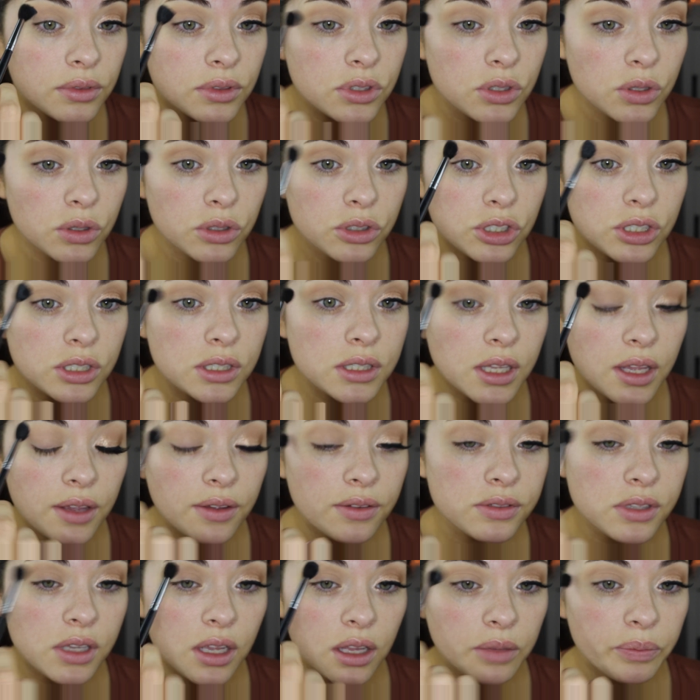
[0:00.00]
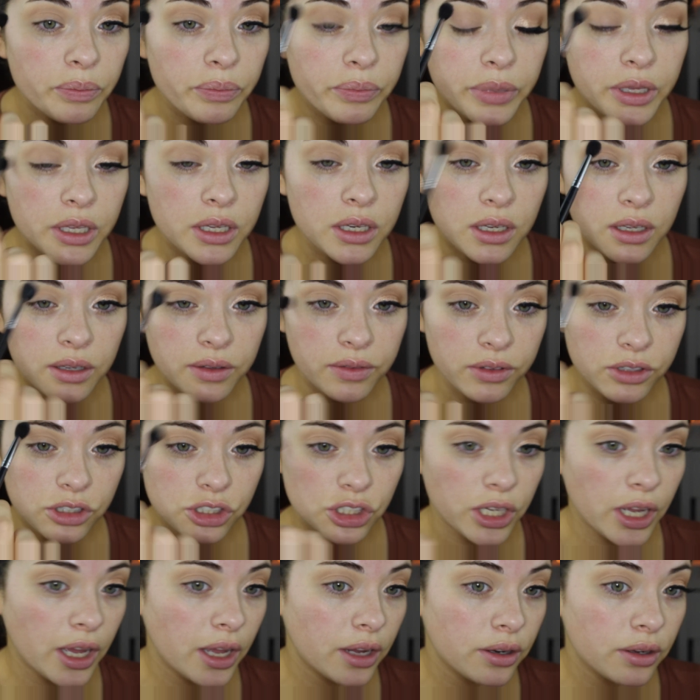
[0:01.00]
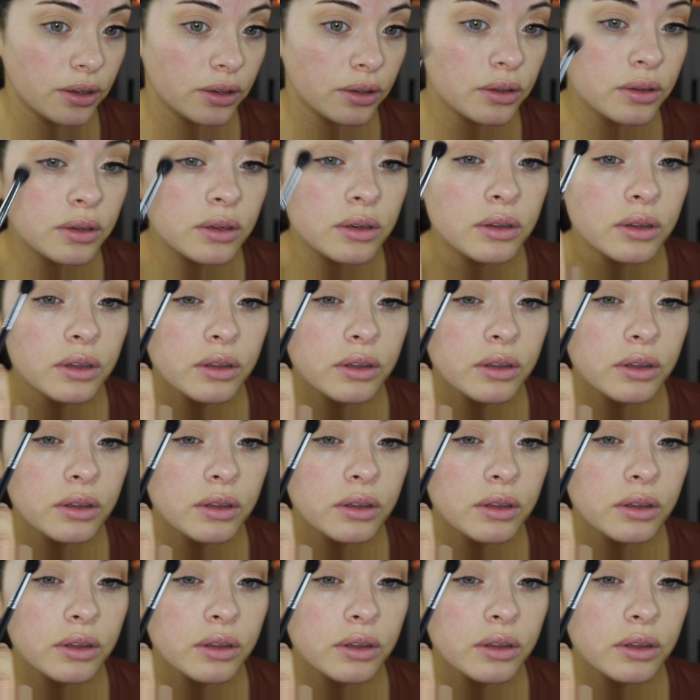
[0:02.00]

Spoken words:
So it just gives a bit of a shadow,